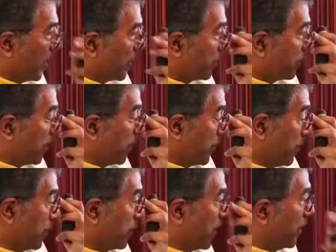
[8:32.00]
cut some of
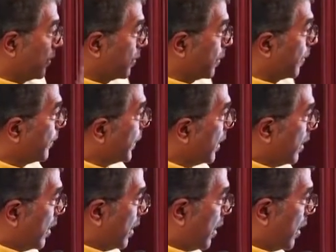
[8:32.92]
those things. So
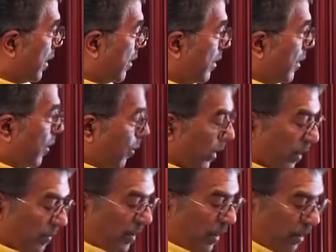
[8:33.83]
one
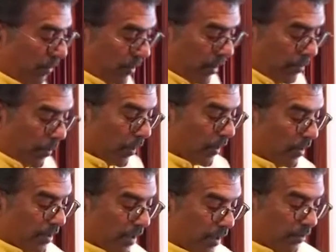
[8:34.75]
of the
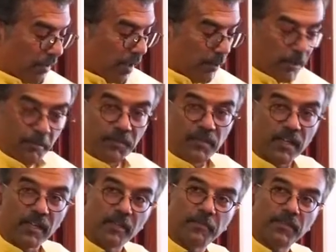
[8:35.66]
important things, like what Mr.
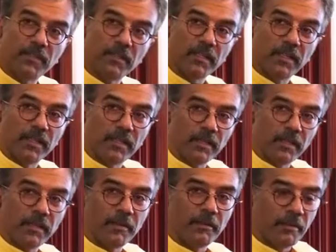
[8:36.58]

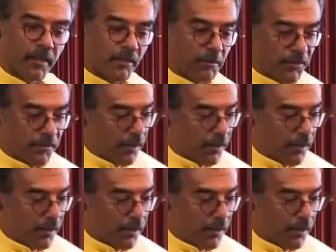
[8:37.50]
Alagappan was